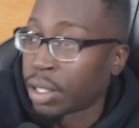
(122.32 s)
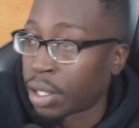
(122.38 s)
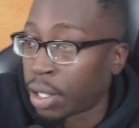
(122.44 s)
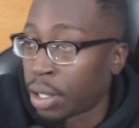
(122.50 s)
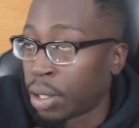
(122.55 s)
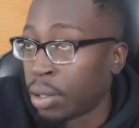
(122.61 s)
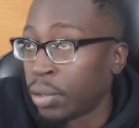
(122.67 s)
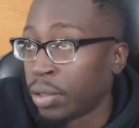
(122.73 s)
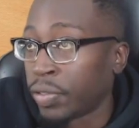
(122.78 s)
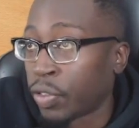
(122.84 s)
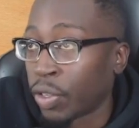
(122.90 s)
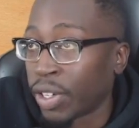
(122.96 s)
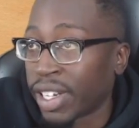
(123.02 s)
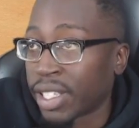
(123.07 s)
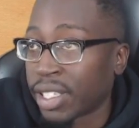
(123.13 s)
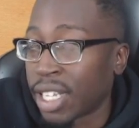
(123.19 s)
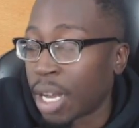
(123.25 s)
so for
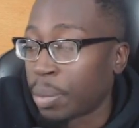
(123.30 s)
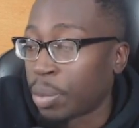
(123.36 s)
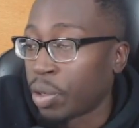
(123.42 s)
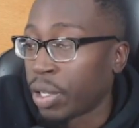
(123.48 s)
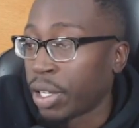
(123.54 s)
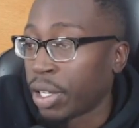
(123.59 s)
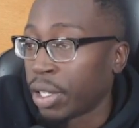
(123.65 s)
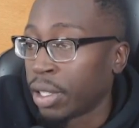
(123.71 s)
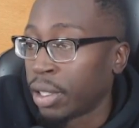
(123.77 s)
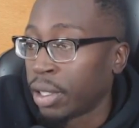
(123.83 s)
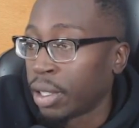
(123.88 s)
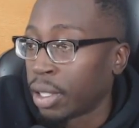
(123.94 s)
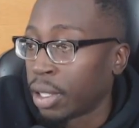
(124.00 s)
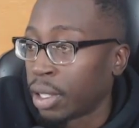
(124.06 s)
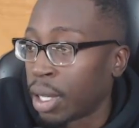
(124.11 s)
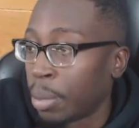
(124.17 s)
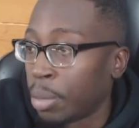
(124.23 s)
an example here,
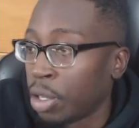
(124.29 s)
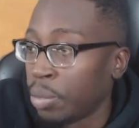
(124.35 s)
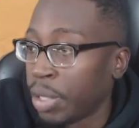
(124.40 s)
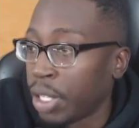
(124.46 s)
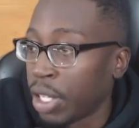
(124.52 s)
I'm gonna